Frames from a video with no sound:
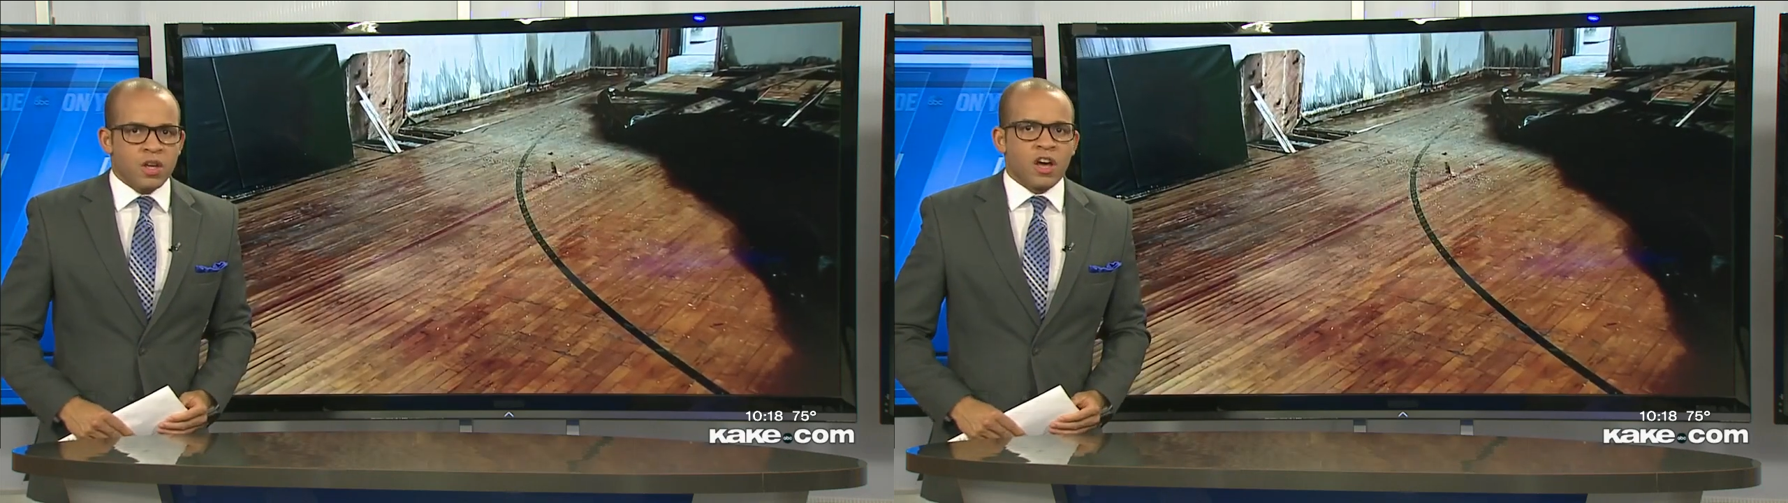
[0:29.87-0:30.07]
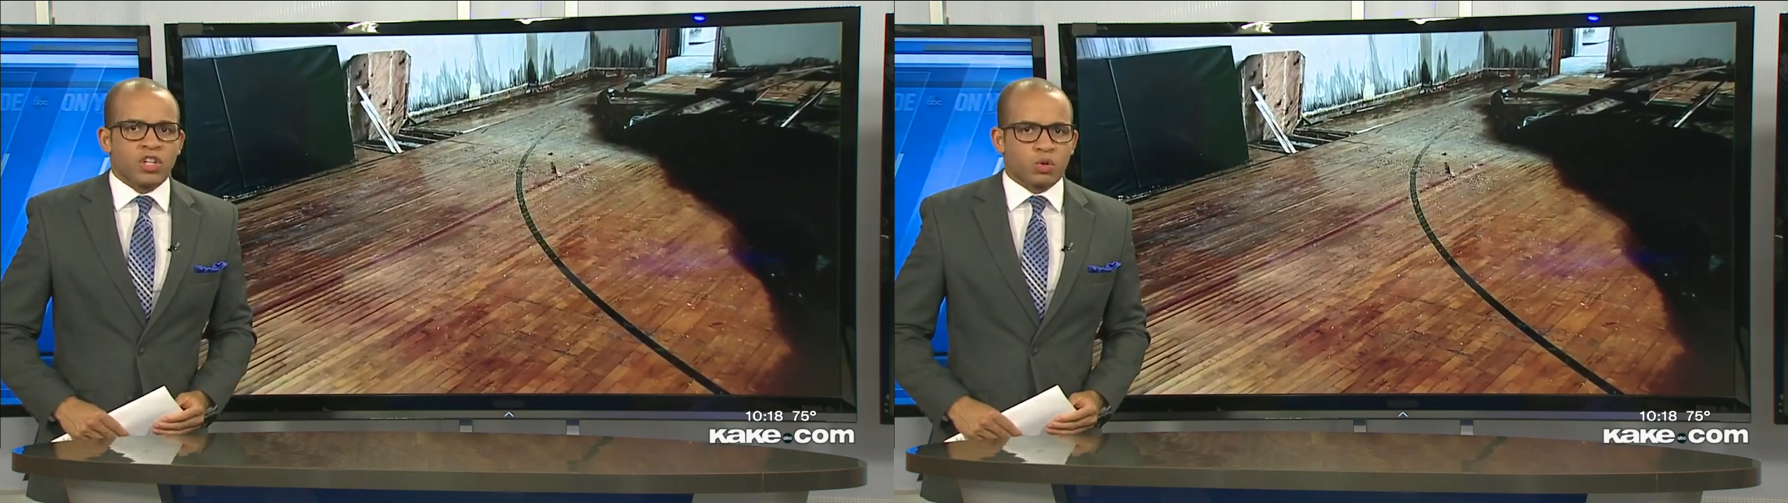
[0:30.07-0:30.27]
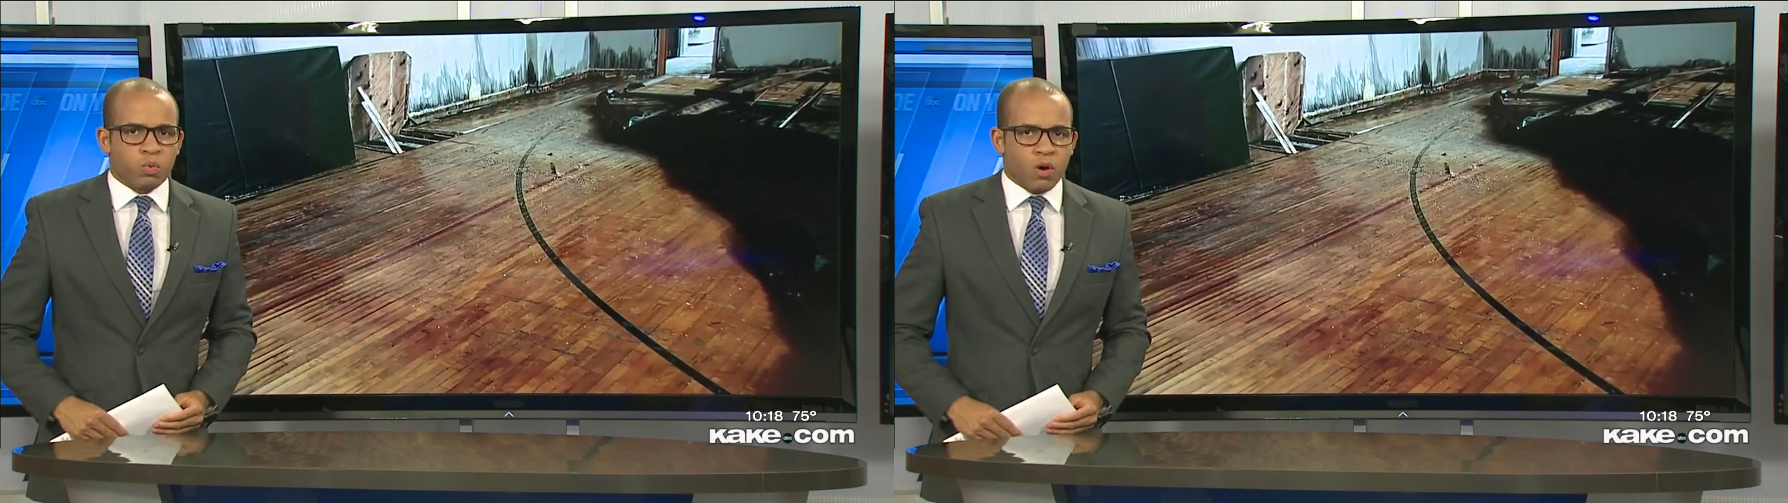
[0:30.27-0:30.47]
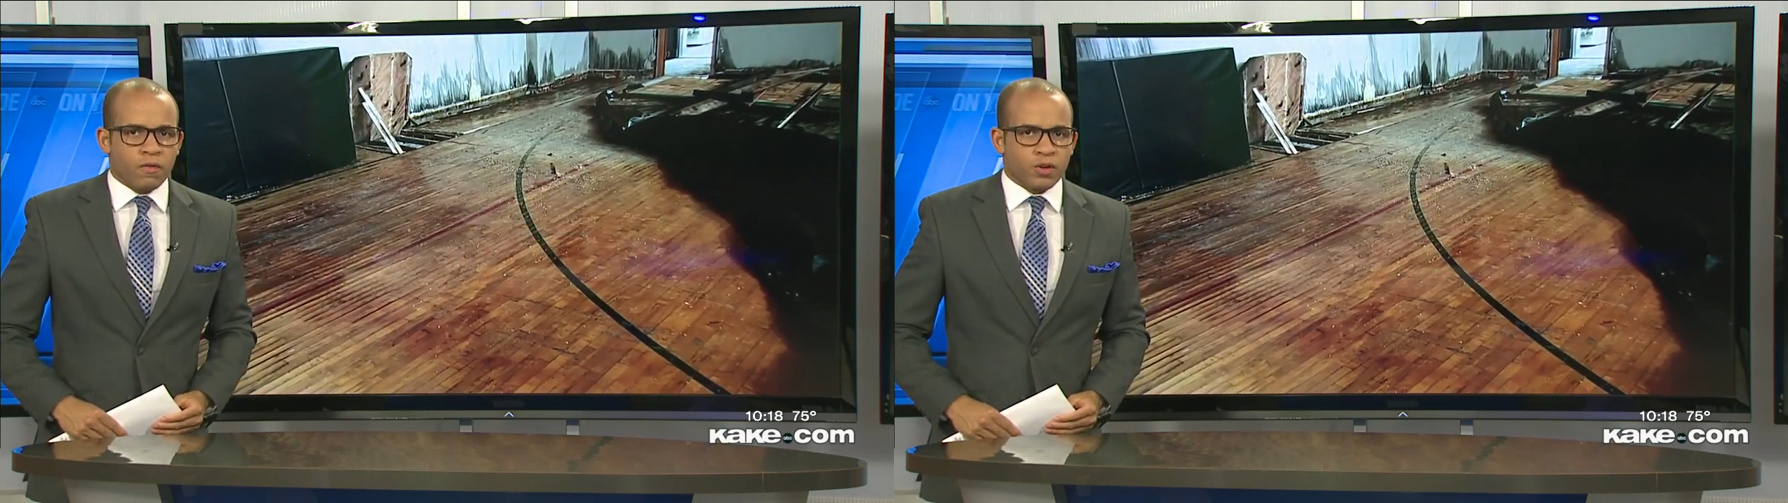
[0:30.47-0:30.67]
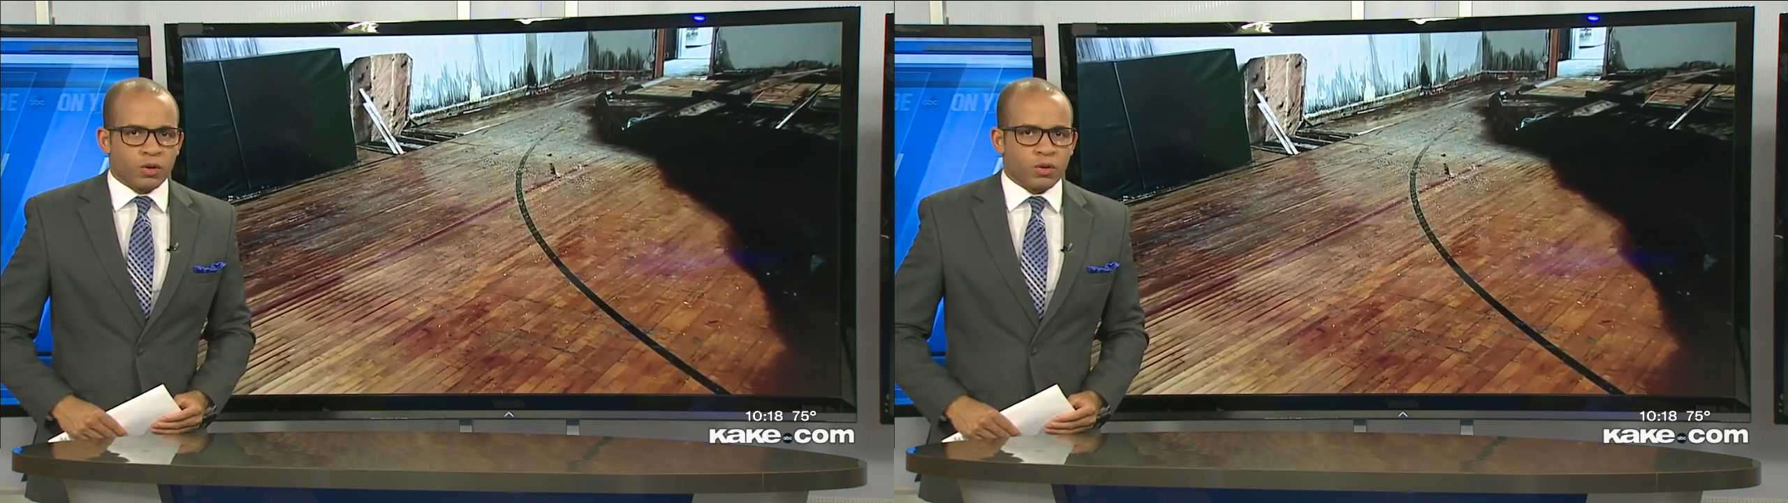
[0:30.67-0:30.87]
A
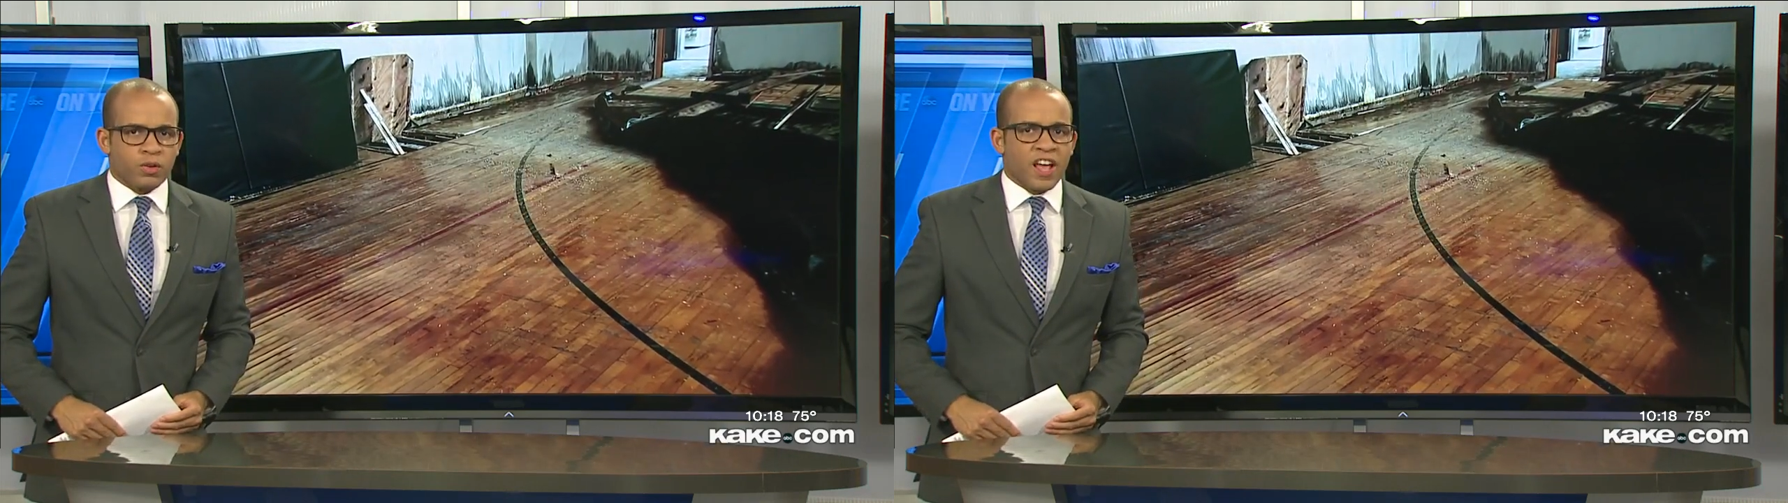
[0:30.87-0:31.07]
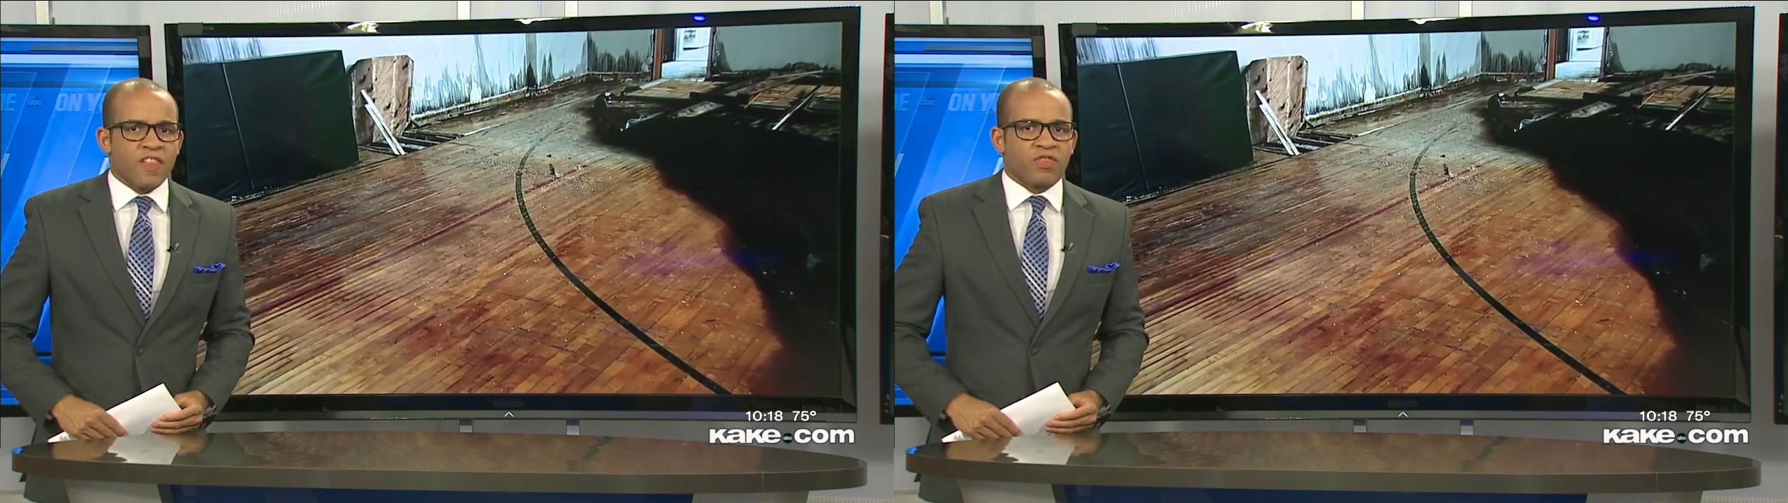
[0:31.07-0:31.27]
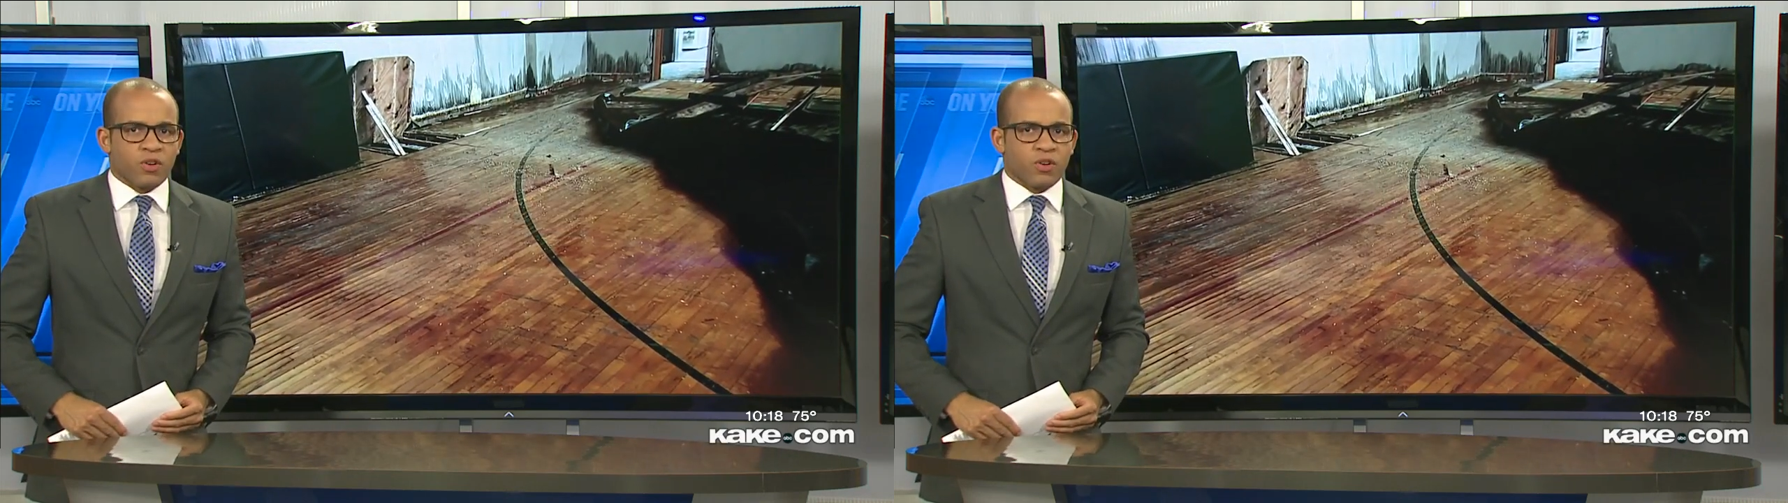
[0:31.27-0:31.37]
12 year old and